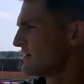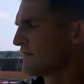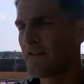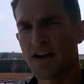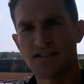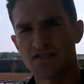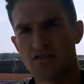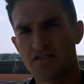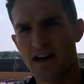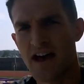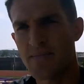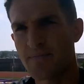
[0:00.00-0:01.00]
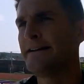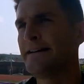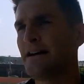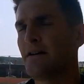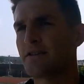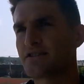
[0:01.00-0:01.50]
faster at that.
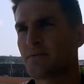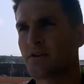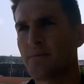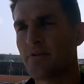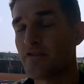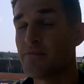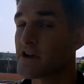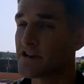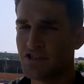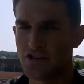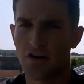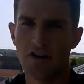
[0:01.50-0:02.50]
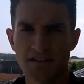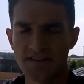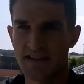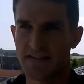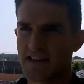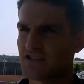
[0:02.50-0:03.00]
I also want to improve my
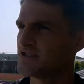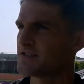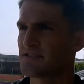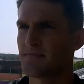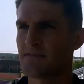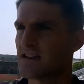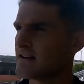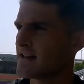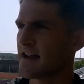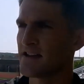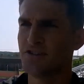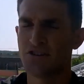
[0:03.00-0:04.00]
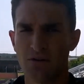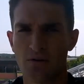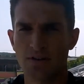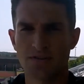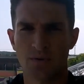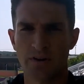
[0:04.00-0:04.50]
endurance, and that's just something that you should
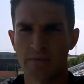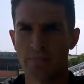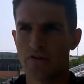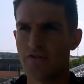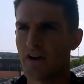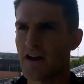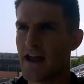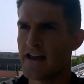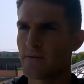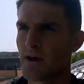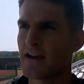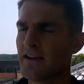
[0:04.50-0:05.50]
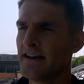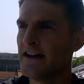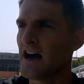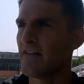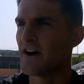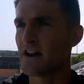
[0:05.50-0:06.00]
always want to improve on anyway.
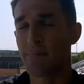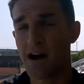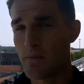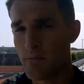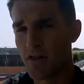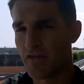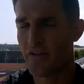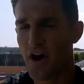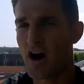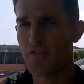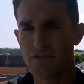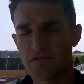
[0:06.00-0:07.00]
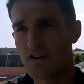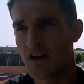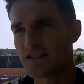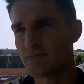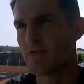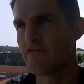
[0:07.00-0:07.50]
I've had about a month off. If you
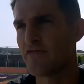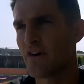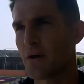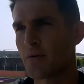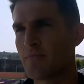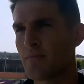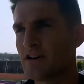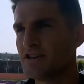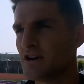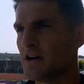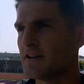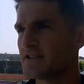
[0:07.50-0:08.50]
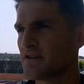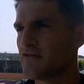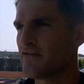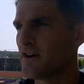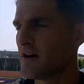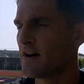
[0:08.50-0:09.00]
guys have been following my journey so
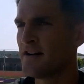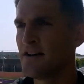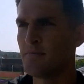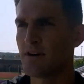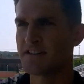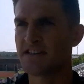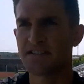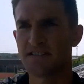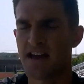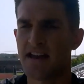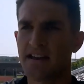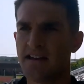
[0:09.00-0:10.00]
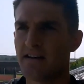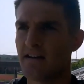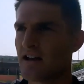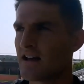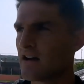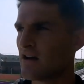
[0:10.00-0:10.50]
far, my season ended a
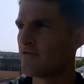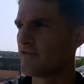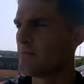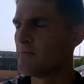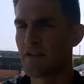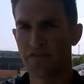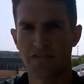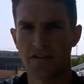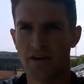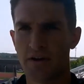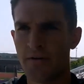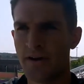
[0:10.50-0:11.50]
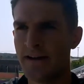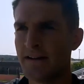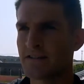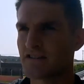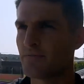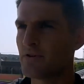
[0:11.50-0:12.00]
little over a month ago,
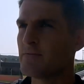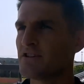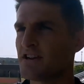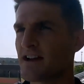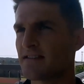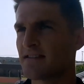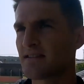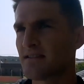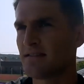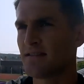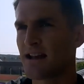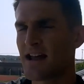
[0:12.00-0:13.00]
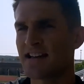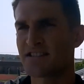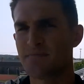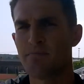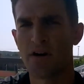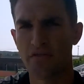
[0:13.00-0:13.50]
so I pretty much had the
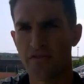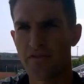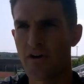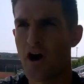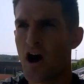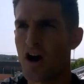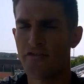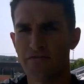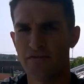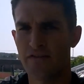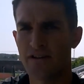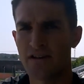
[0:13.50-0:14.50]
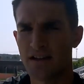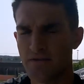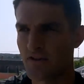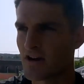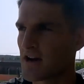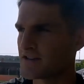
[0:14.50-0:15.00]
last month off in
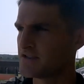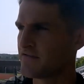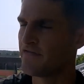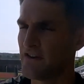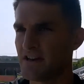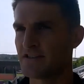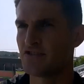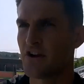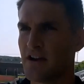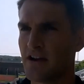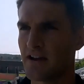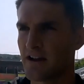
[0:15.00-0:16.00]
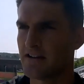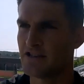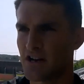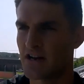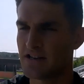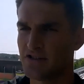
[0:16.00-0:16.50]
regards to fitness training and
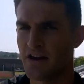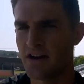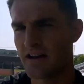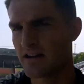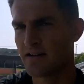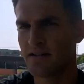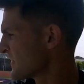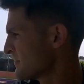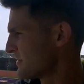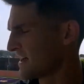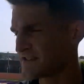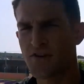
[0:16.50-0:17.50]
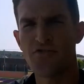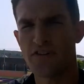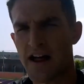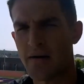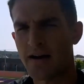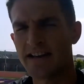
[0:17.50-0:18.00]
agility training. But that's over
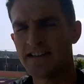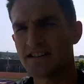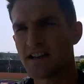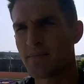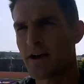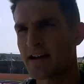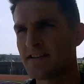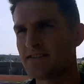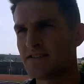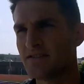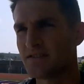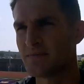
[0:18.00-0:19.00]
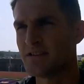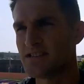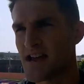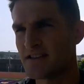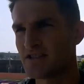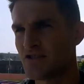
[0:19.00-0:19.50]
now. I need to get back into some
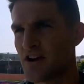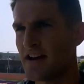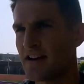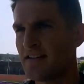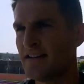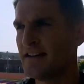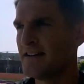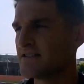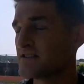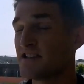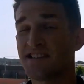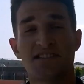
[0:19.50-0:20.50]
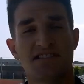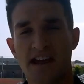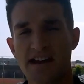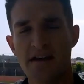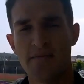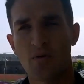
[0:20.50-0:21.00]
intense training. So this is
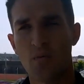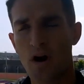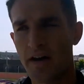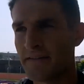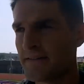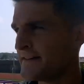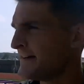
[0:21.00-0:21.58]
day number 1,